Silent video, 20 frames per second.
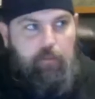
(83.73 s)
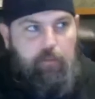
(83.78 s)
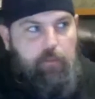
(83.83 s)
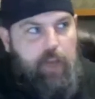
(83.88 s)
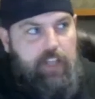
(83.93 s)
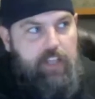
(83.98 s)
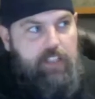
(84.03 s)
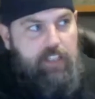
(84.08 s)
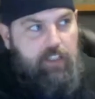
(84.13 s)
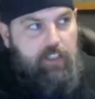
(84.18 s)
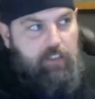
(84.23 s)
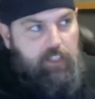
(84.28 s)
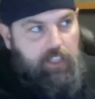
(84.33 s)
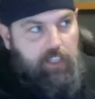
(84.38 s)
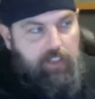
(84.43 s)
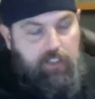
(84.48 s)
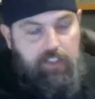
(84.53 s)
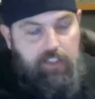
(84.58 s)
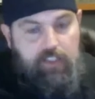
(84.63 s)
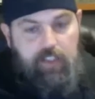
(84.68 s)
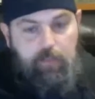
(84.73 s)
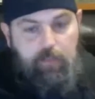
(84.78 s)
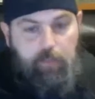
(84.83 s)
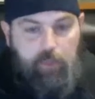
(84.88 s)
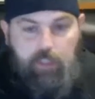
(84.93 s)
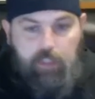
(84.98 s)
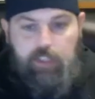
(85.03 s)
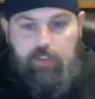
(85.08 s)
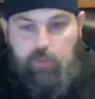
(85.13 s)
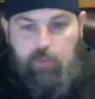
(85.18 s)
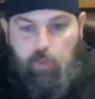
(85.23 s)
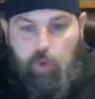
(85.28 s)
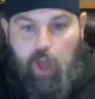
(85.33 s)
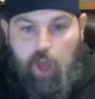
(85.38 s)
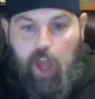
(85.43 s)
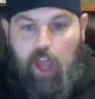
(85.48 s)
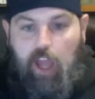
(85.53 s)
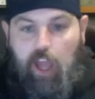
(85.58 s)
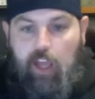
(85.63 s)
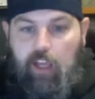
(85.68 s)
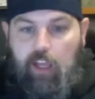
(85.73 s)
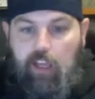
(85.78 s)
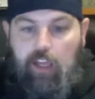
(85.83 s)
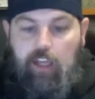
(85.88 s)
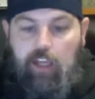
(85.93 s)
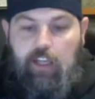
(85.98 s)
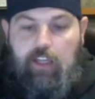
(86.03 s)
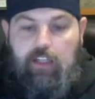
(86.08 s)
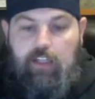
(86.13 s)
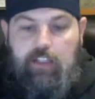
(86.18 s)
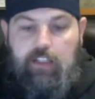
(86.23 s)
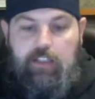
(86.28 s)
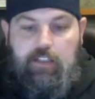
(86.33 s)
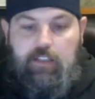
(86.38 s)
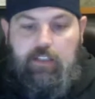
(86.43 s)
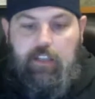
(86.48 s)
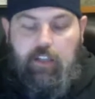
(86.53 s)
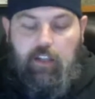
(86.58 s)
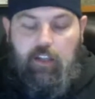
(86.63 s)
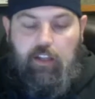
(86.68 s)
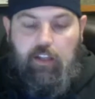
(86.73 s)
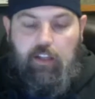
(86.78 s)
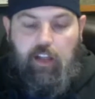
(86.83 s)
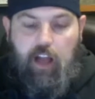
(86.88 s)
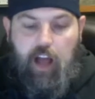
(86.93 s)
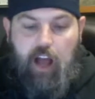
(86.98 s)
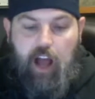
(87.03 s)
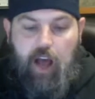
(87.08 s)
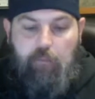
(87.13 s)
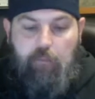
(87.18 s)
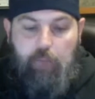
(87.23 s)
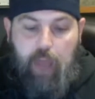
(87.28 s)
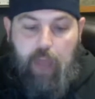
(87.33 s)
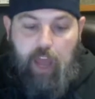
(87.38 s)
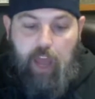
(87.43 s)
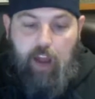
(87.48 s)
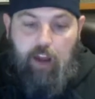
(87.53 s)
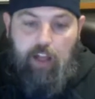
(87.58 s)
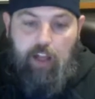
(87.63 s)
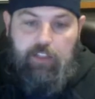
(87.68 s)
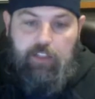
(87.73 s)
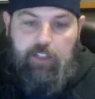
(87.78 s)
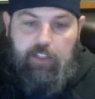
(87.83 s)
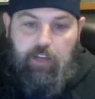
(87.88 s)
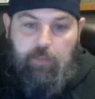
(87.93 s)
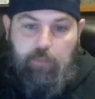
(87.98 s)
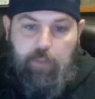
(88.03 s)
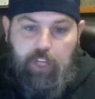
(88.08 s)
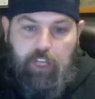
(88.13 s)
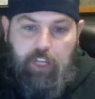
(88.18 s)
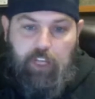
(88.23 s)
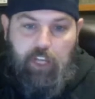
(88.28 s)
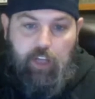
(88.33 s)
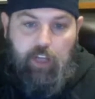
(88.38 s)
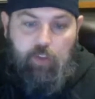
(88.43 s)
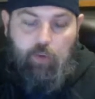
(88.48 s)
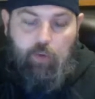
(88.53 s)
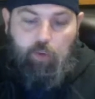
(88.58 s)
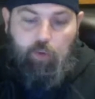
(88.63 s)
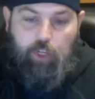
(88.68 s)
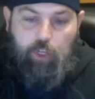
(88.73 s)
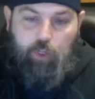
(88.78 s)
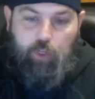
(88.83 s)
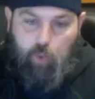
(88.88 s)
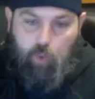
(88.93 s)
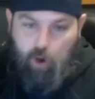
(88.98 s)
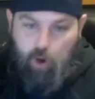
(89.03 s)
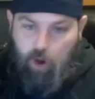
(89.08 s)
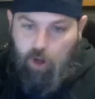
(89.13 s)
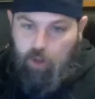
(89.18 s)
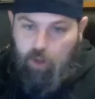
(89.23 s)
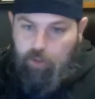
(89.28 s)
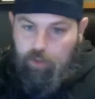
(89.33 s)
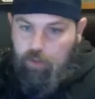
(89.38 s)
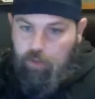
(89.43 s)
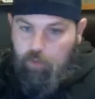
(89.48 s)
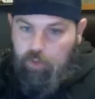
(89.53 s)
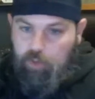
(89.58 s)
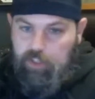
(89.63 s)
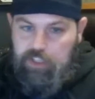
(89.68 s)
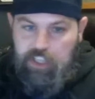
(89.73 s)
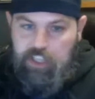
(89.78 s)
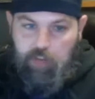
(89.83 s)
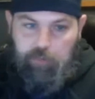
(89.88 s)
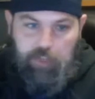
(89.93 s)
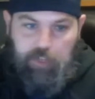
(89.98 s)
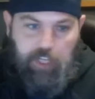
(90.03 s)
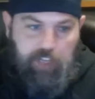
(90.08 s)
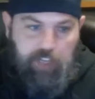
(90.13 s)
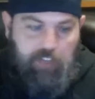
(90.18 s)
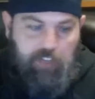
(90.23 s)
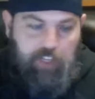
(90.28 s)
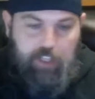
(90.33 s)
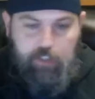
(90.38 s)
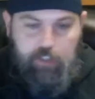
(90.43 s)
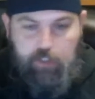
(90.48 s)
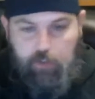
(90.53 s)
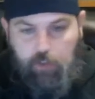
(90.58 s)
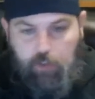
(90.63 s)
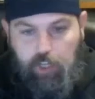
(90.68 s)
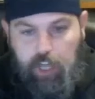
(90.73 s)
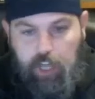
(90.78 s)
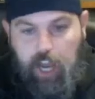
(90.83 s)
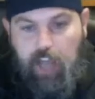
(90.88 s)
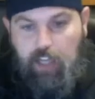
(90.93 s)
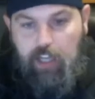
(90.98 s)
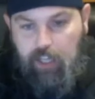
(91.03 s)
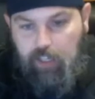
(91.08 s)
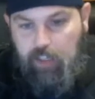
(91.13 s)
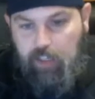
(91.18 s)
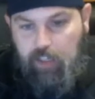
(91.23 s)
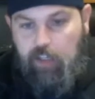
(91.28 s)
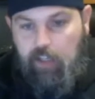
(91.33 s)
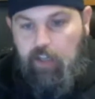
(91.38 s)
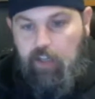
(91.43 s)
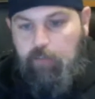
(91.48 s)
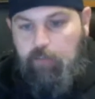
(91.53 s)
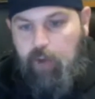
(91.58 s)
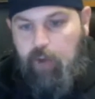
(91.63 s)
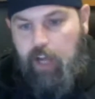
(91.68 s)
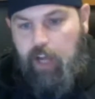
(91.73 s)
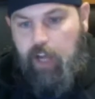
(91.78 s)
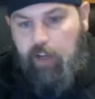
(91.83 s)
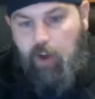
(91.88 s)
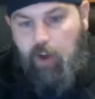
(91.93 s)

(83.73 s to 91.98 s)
basically in the simplest way, is pairing something in the real world with something that is created by an